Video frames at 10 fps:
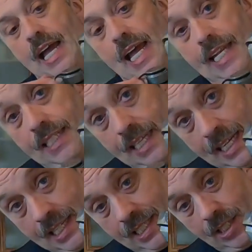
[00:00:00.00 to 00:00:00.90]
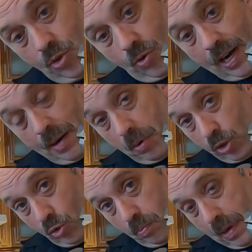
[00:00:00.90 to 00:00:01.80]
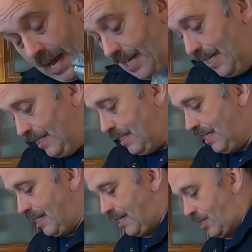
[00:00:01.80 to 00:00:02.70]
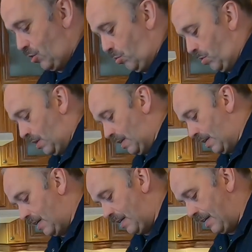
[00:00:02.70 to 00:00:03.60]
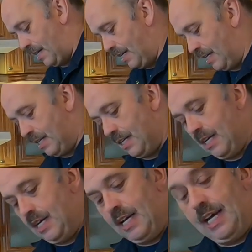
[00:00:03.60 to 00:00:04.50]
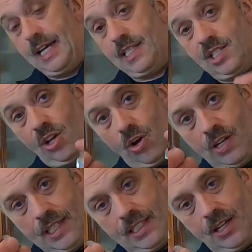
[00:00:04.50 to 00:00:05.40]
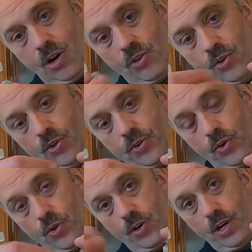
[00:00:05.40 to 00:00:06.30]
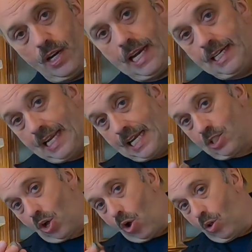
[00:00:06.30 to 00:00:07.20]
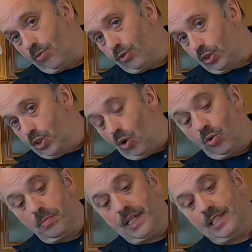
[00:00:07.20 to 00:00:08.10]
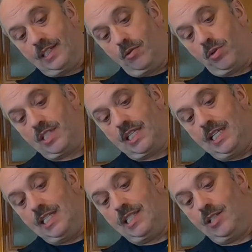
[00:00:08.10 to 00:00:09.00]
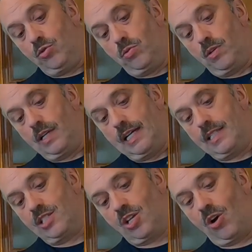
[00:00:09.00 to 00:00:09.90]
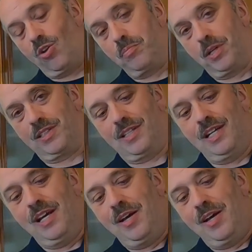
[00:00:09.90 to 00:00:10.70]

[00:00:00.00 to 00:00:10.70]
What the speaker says: And this you were able to buy it to install it on order, and that's all for the Coleman. It was easy to install, but